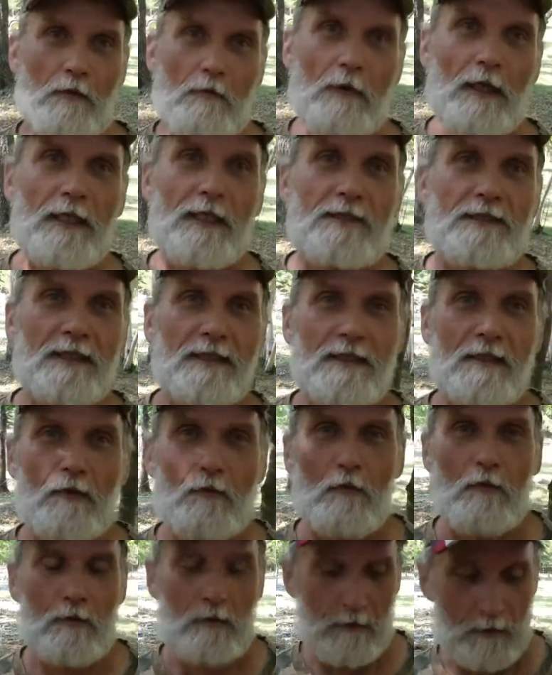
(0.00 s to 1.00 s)
What is it?
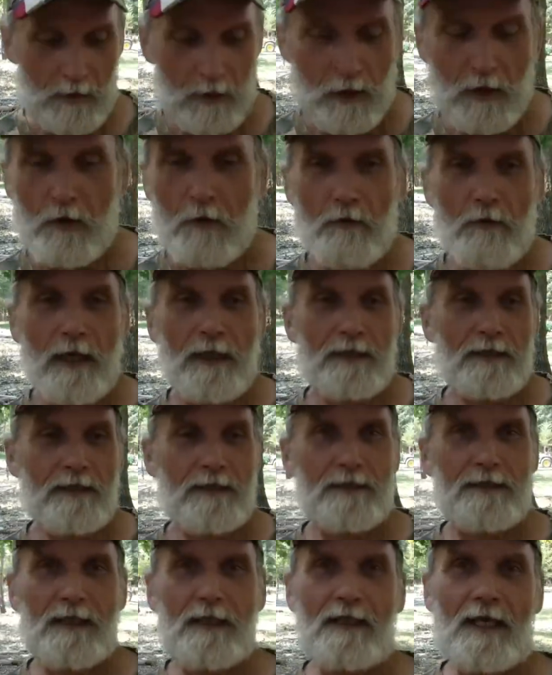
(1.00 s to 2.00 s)
What
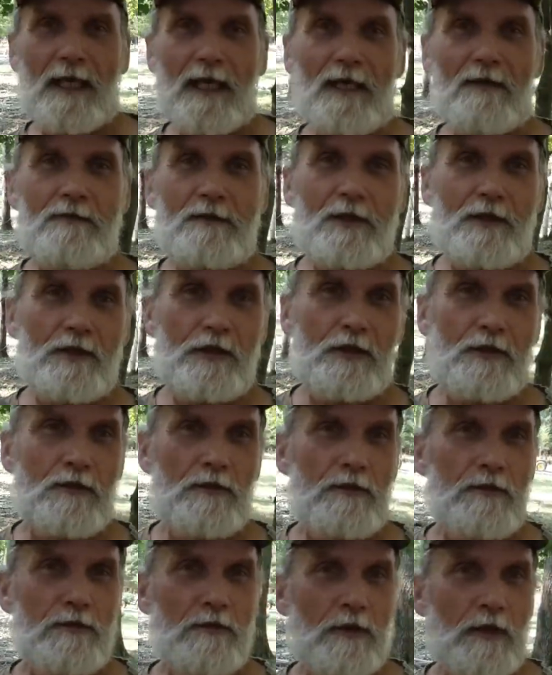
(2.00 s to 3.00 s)
does it have to
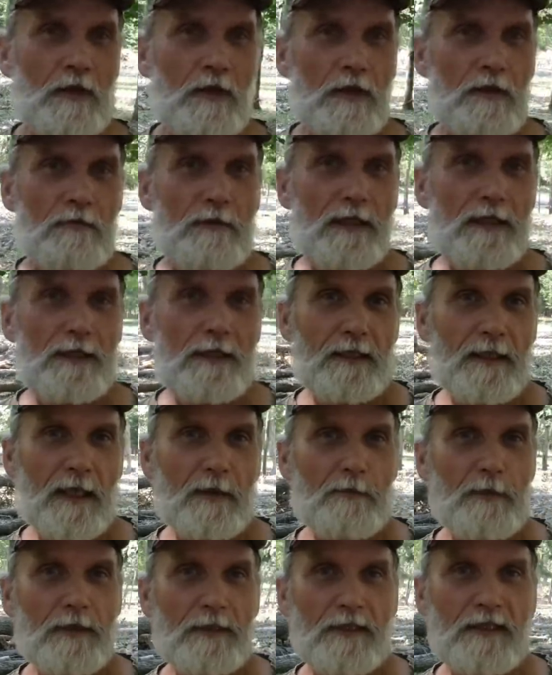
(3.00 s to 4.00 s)
do with the
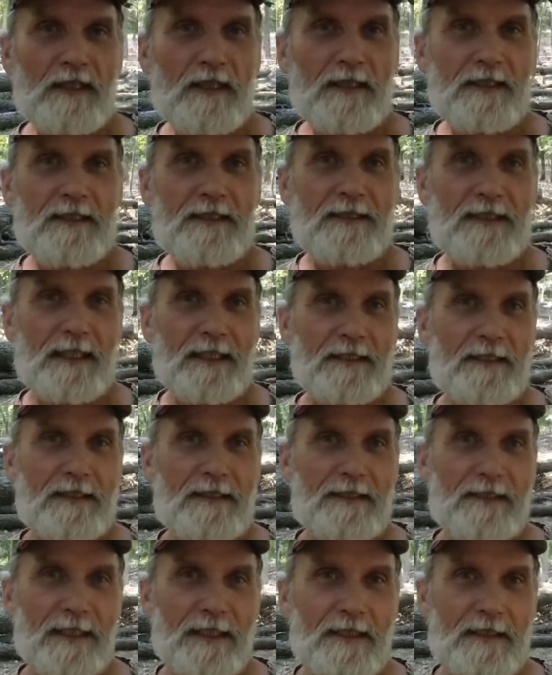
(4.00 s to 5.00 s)
number
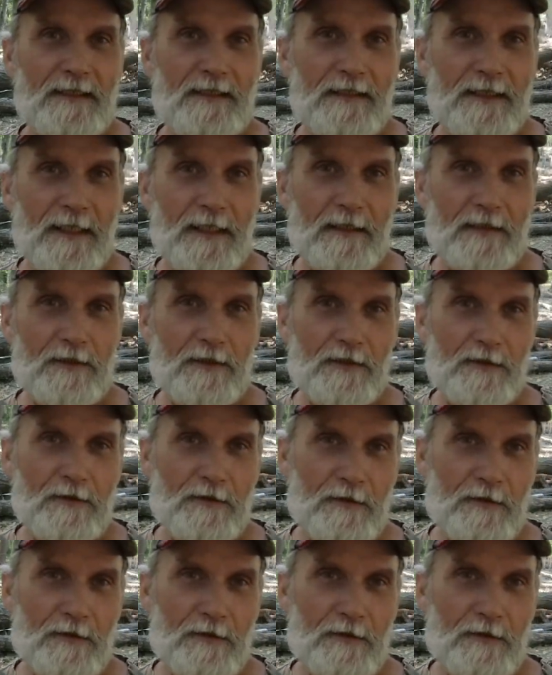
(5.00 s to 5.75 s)
666?